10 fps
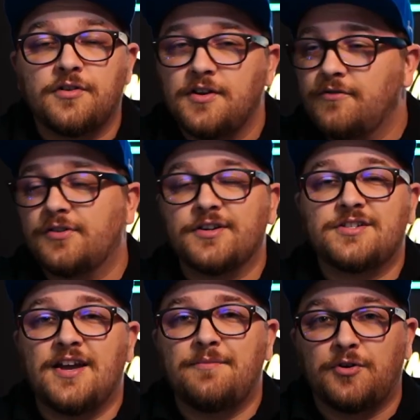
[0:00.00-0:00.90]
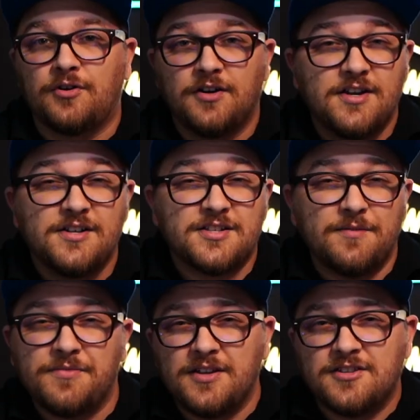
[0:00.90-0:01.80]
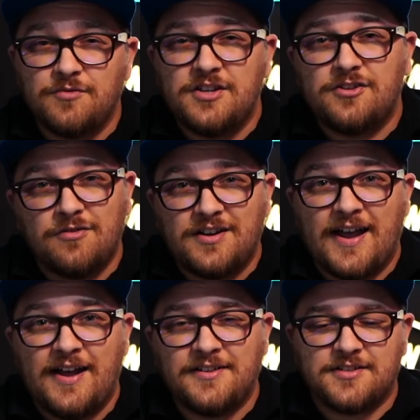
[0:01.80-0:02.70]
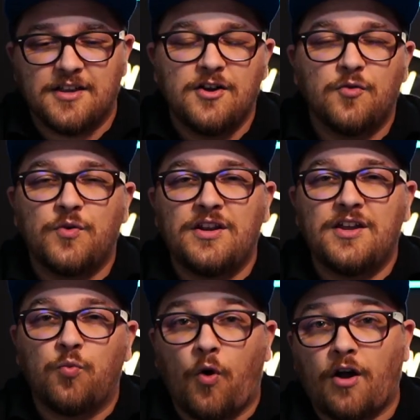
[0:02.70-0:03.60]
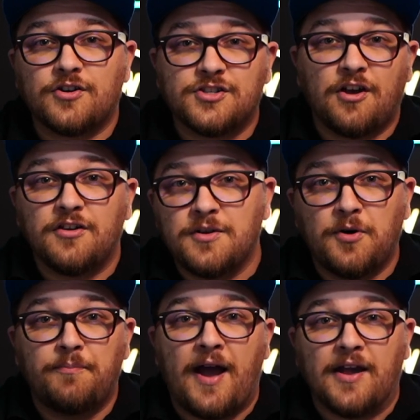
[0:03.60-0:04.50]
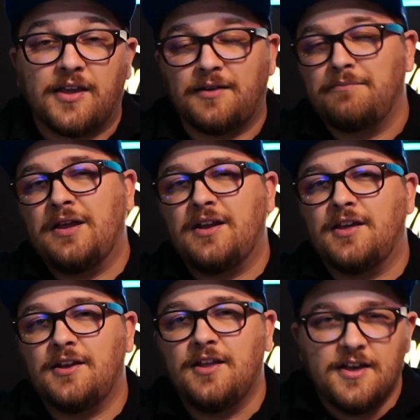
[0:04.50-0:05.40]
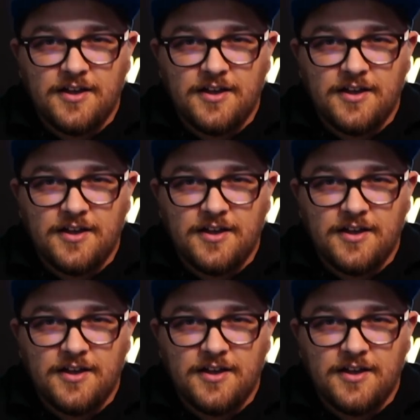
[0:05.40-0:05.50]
For example, some things that we do on hats, we need water-soluble backing, meaning